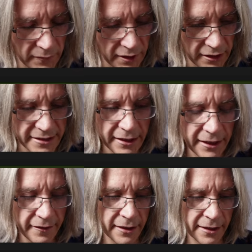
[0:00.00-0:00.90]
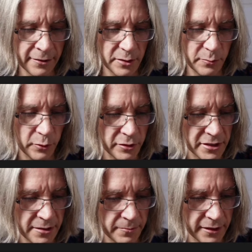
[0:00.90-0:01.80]
Let's delete that out, and we'll do
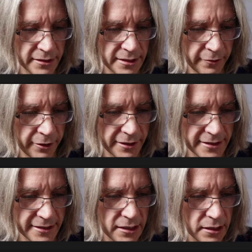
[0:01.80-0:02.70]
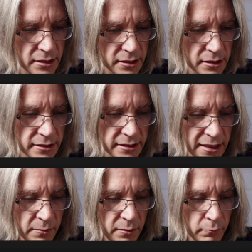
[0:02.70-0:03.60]
something serious. So
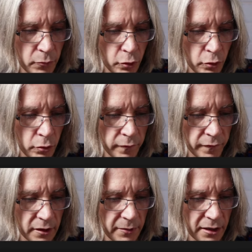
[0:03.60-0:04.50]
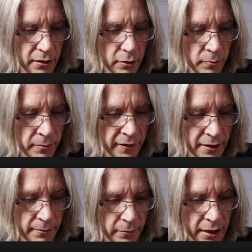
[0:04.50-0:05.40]
let me uncomment
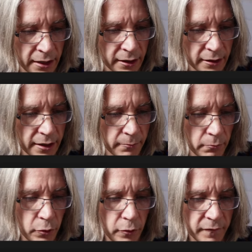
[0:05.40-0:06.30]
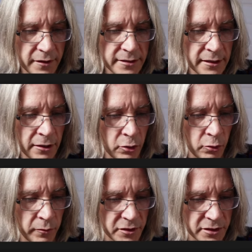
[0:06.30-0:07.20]
that main, and move this code
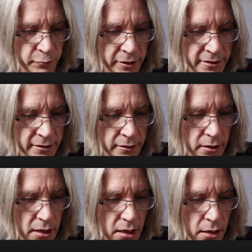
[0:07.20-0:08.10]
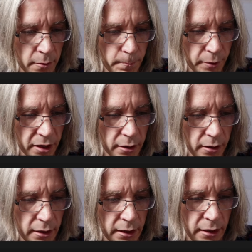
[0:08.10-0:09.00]
we've just written up
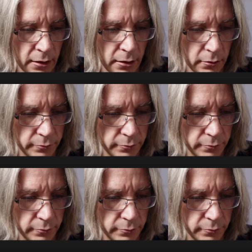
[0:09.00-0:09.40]
here.